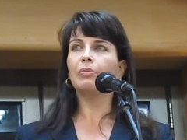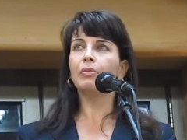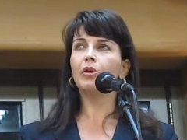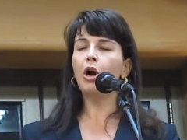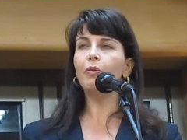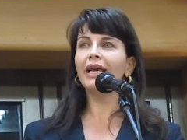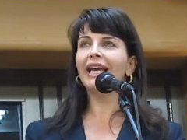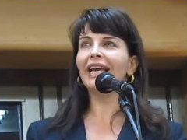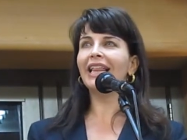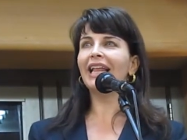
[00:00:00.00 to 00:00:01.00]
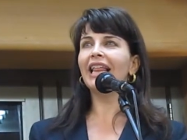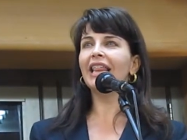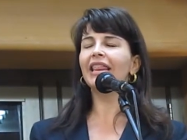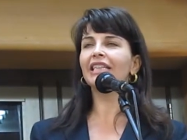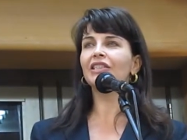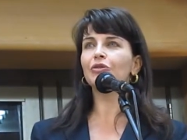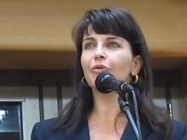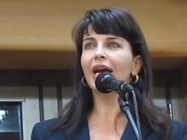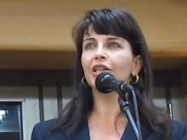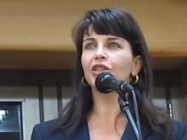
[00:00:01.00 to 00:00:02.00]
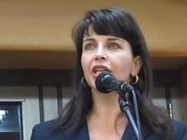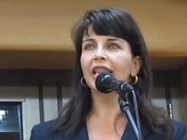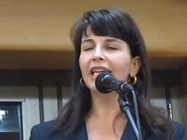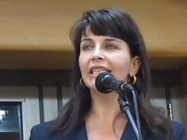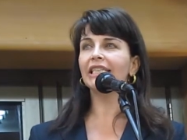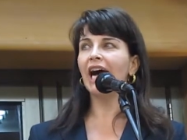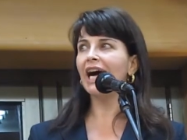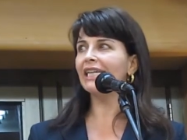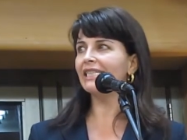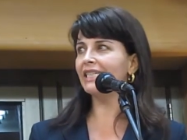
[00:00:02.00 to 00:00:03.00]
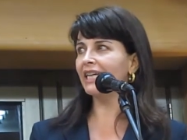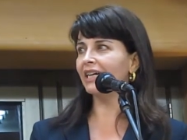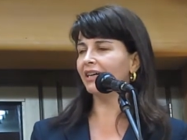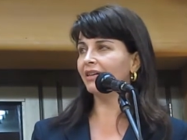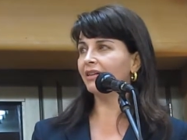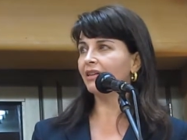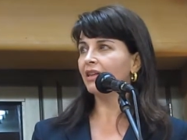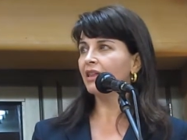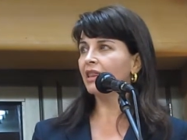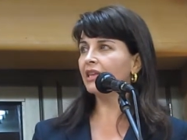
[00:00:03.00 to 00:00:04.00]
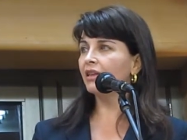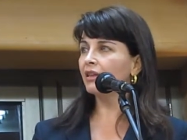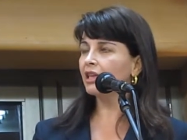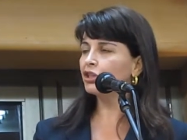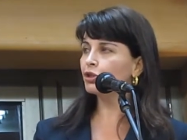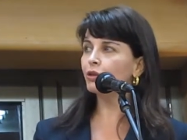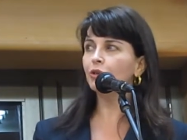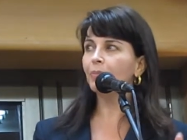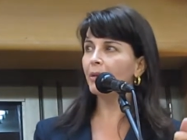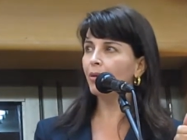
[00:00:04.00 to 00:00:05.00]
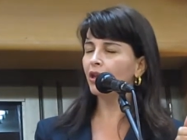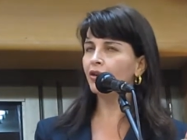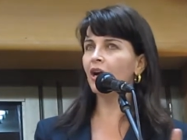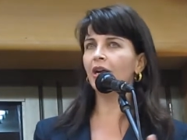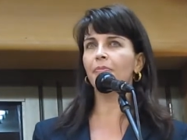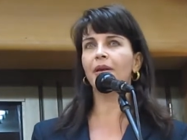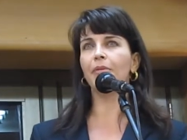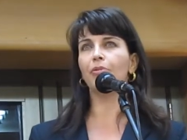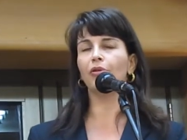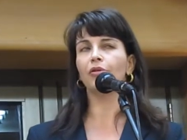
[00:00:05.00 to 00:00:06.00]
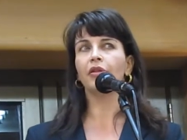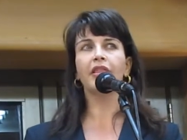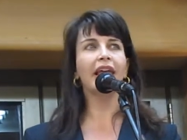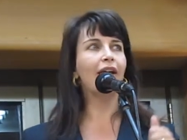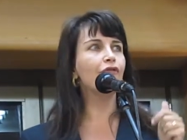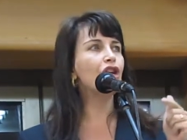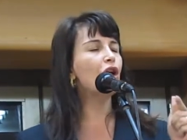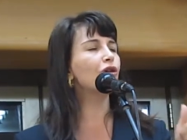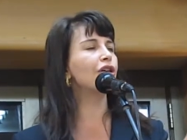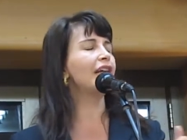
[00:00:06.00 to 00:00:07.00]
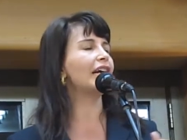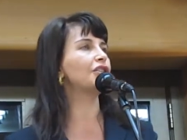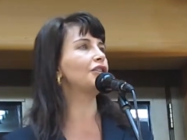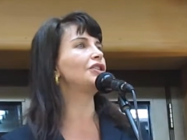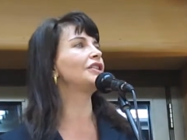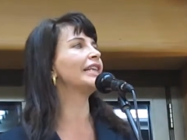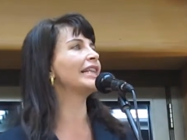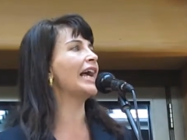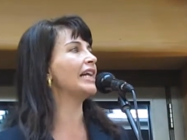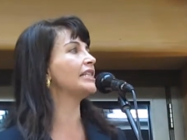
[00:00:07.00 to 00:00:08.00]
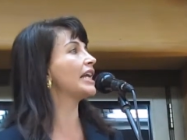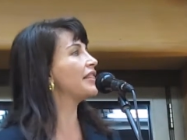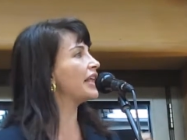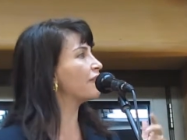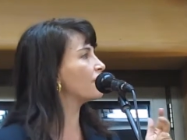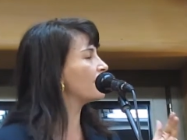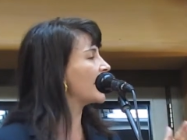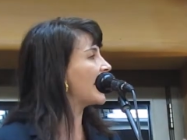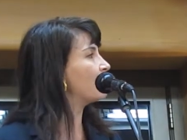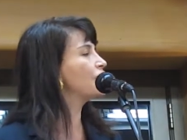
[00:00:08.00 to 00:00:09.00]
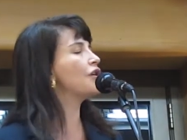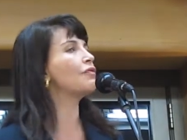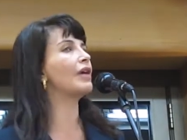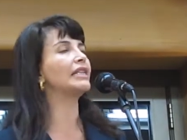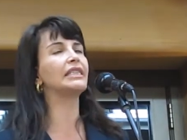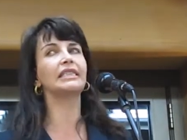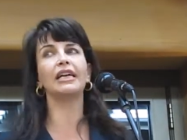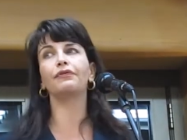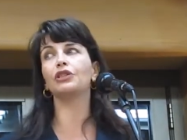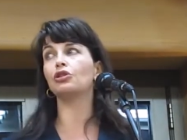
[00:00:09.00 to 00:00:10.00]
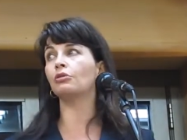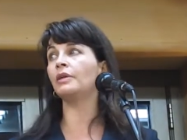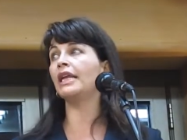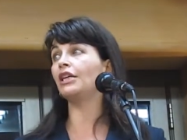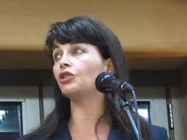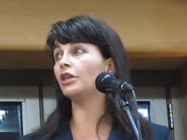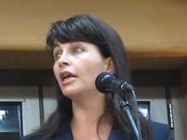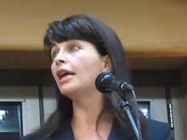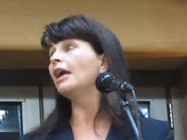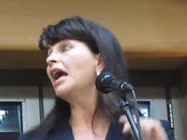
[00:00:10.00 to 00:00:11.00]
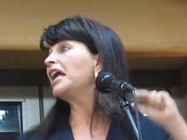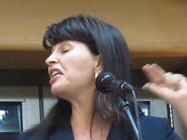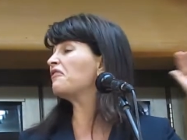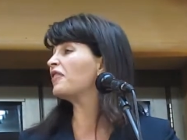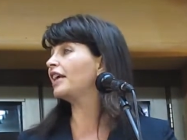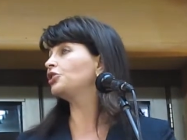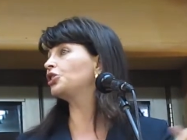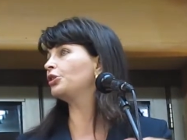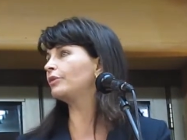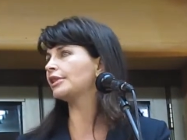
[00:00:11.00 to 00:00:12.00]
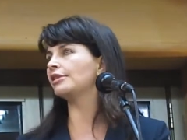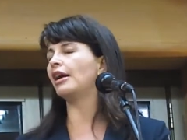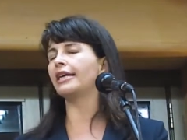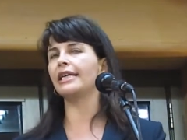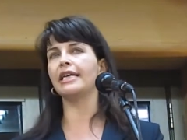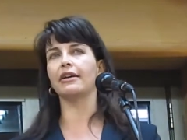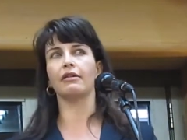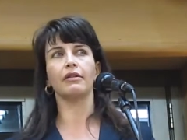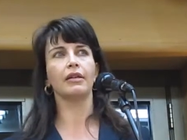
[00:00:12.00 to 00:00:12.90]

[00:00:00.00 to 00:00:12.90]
going in this direction, this idea that the Jewish people are not a people, they have no connection to the land, and therefore they have no right to self-determination, and if they do, it's not here.